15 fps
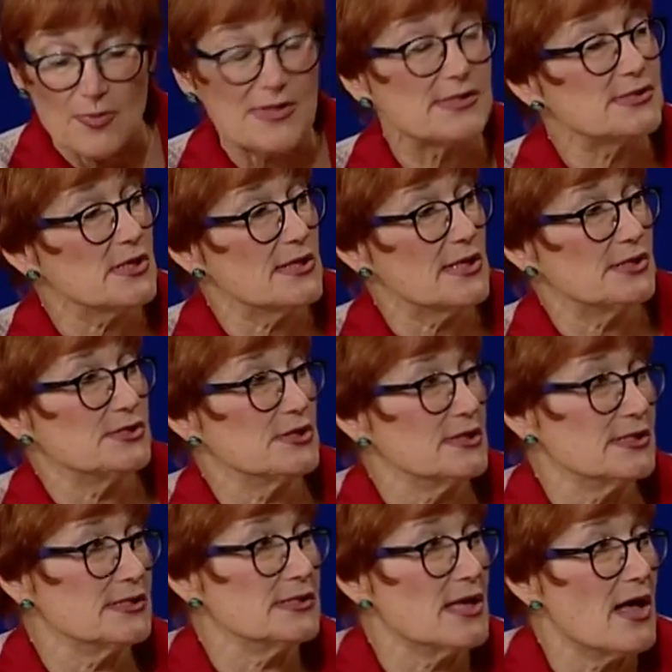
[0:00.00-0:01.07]
with so that you
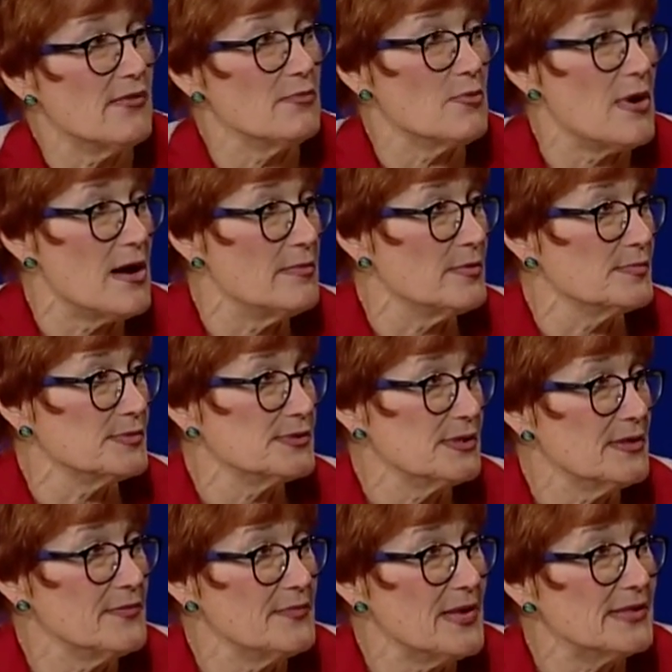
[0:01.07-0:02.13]
can solve problems.
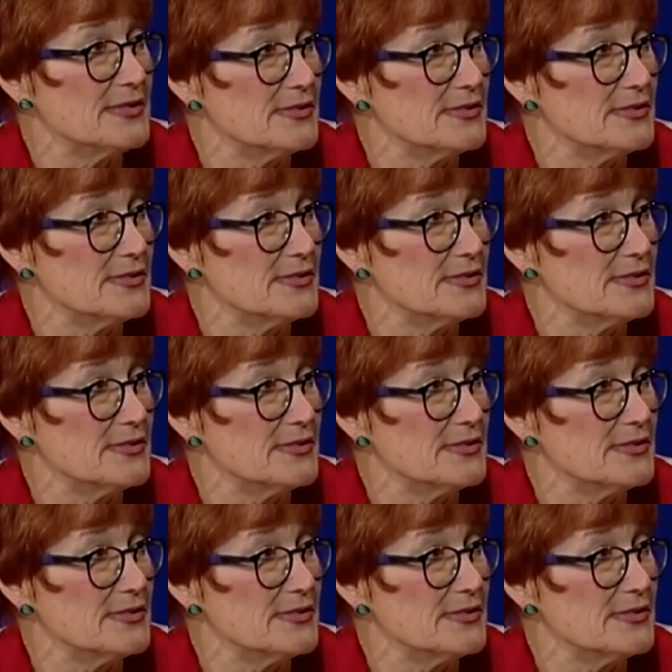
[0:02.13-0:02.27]
And that's